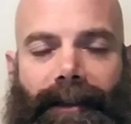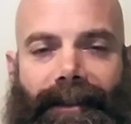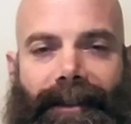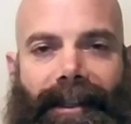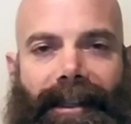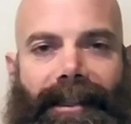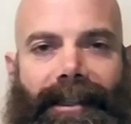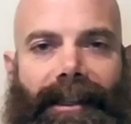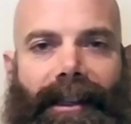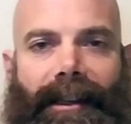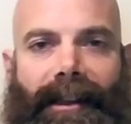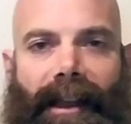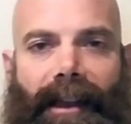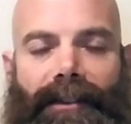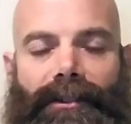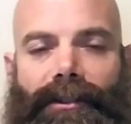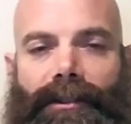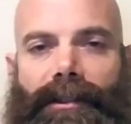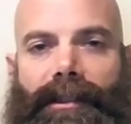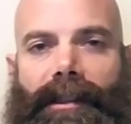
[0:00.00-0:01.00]

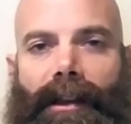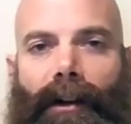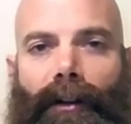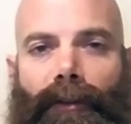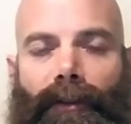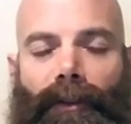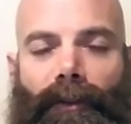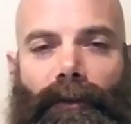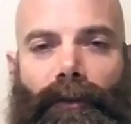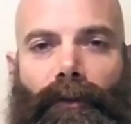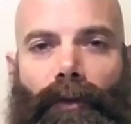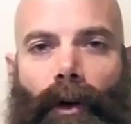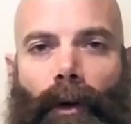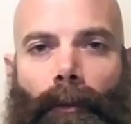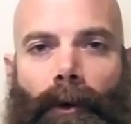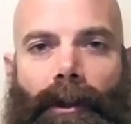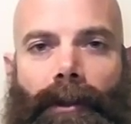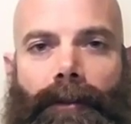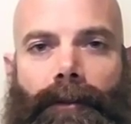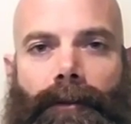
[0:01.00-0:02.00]
Disconnect yourself
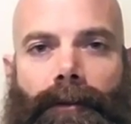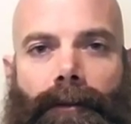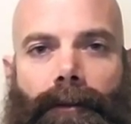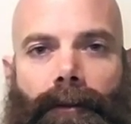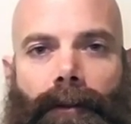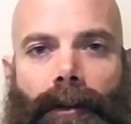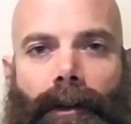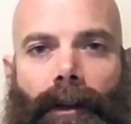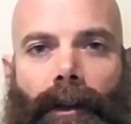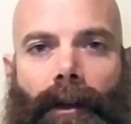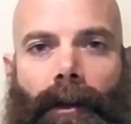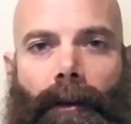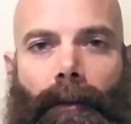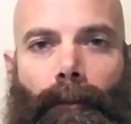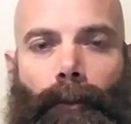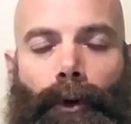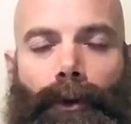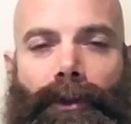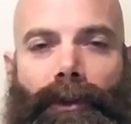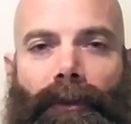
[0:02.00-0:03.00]
from it.
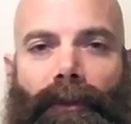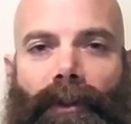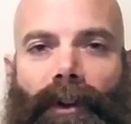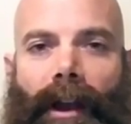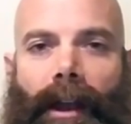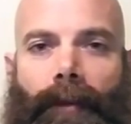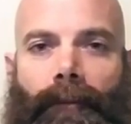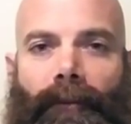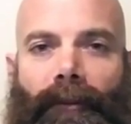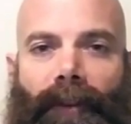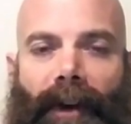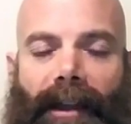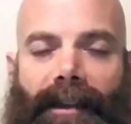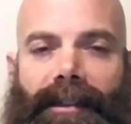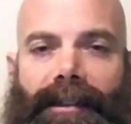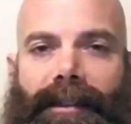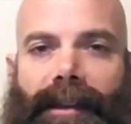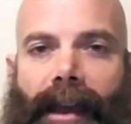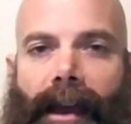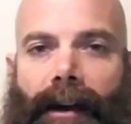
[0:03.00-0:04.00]
Put the frame
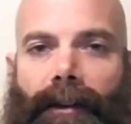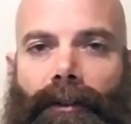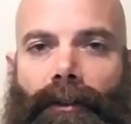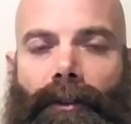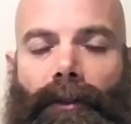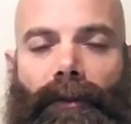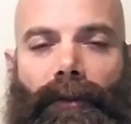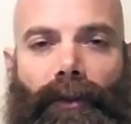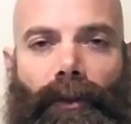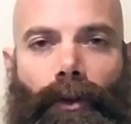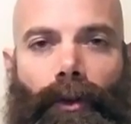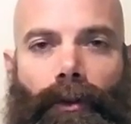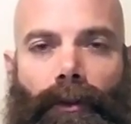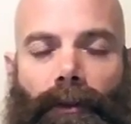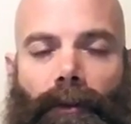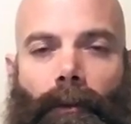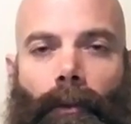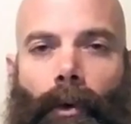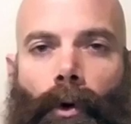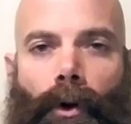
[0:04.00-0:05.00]
face down on the
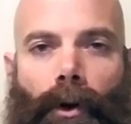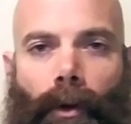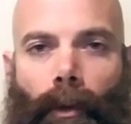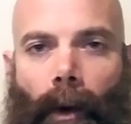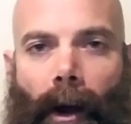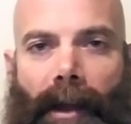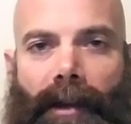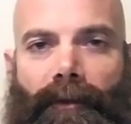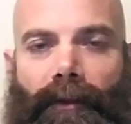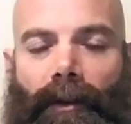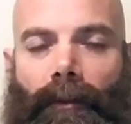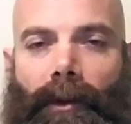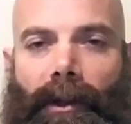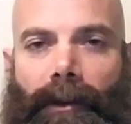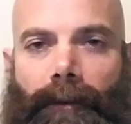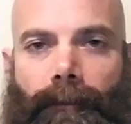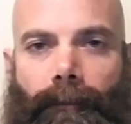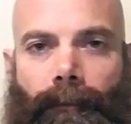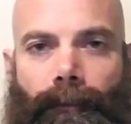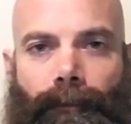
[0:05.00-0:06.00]
floor and walk away from
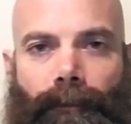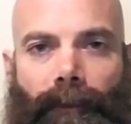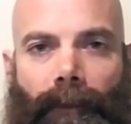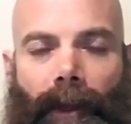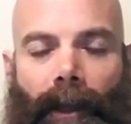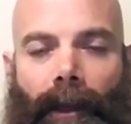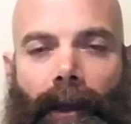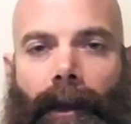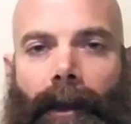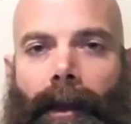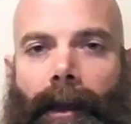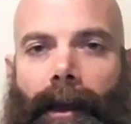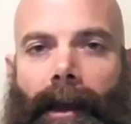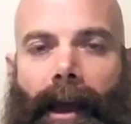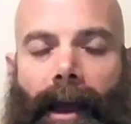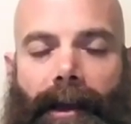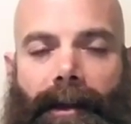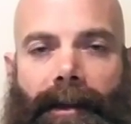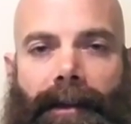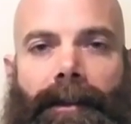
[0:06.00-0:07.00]
it.
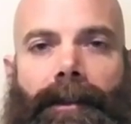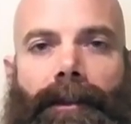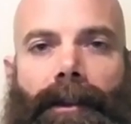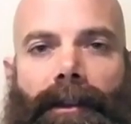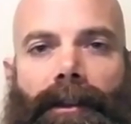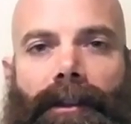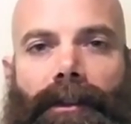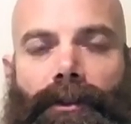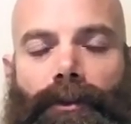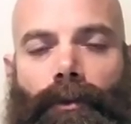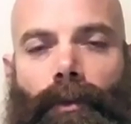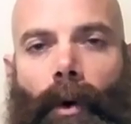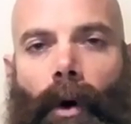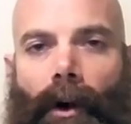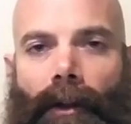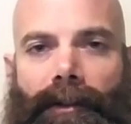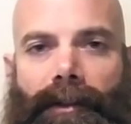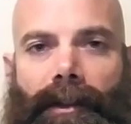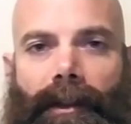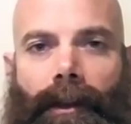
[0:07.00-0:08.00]
And anything that you
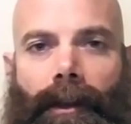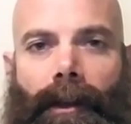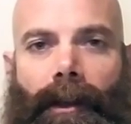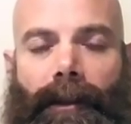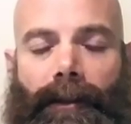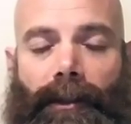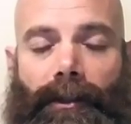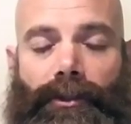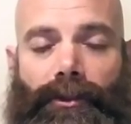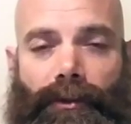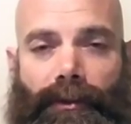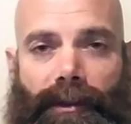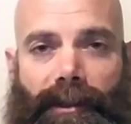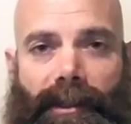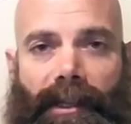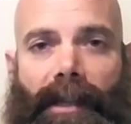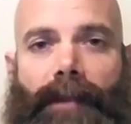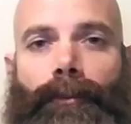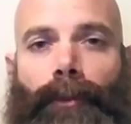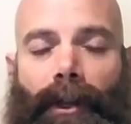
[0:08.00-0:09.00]
want, that you
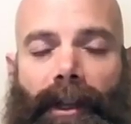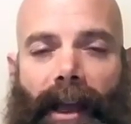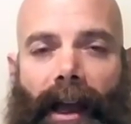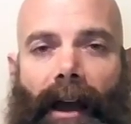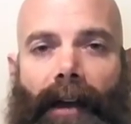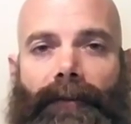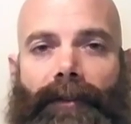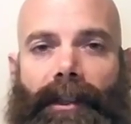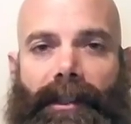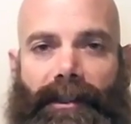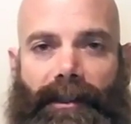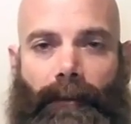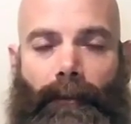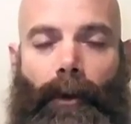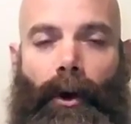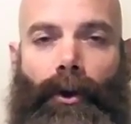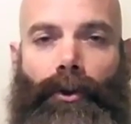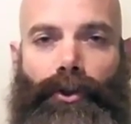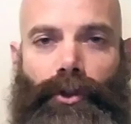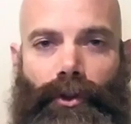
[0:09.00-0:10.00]
deeply have this
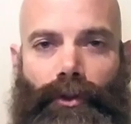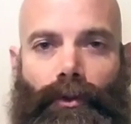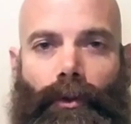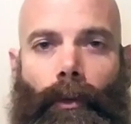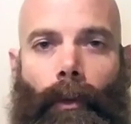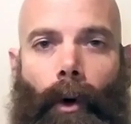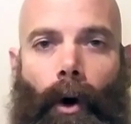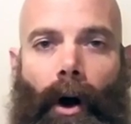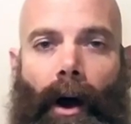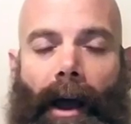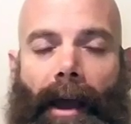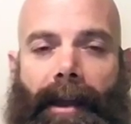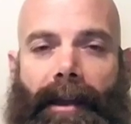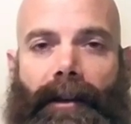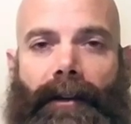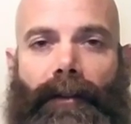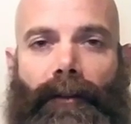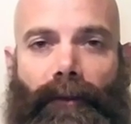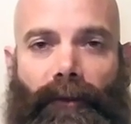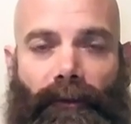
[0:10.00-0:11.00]
emotional
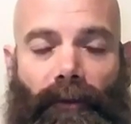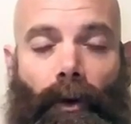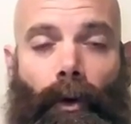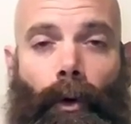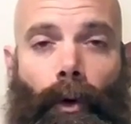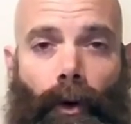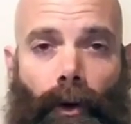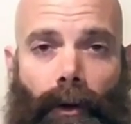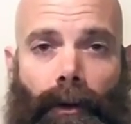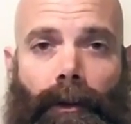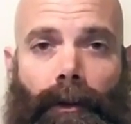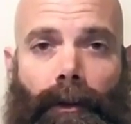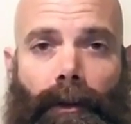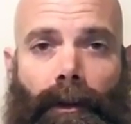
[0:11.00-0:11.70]
why for,